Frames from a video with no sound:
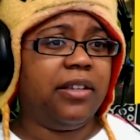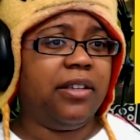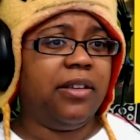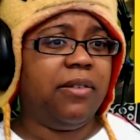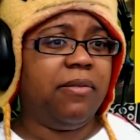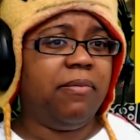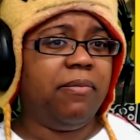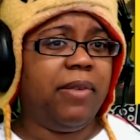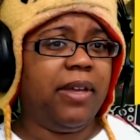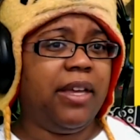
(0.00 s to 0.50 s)

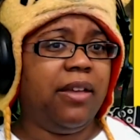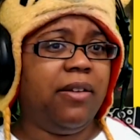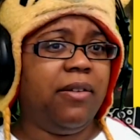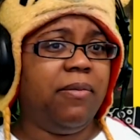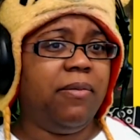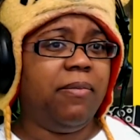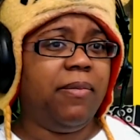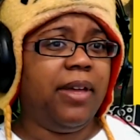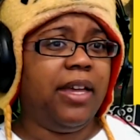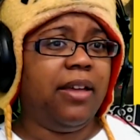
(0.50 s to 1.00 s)

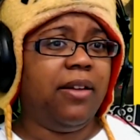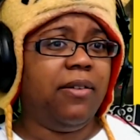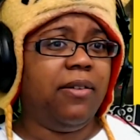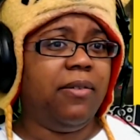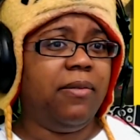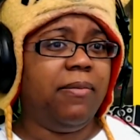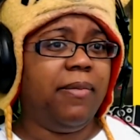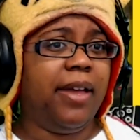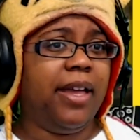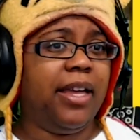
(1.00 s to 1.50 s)

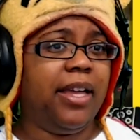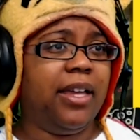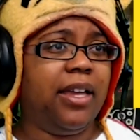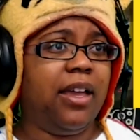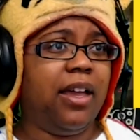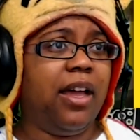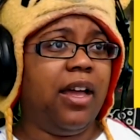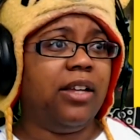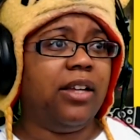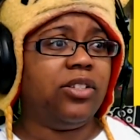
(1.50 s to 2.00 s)
Oh my
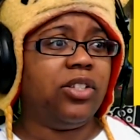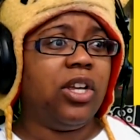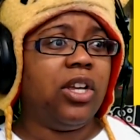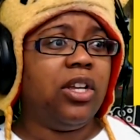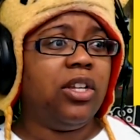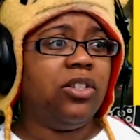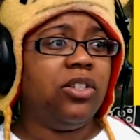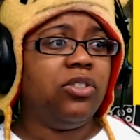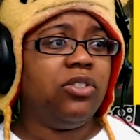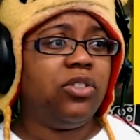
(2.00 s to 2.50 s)
gosh.
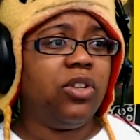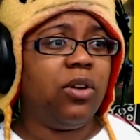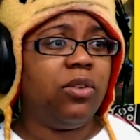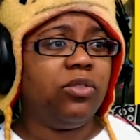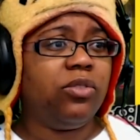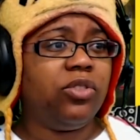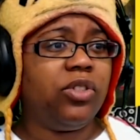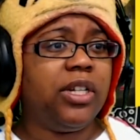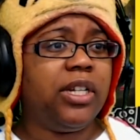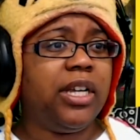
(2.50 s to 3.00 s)

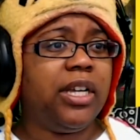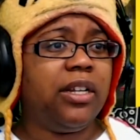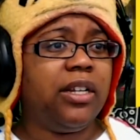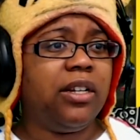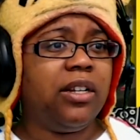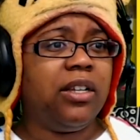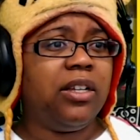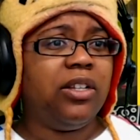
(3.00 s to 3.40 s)
Don't drink it.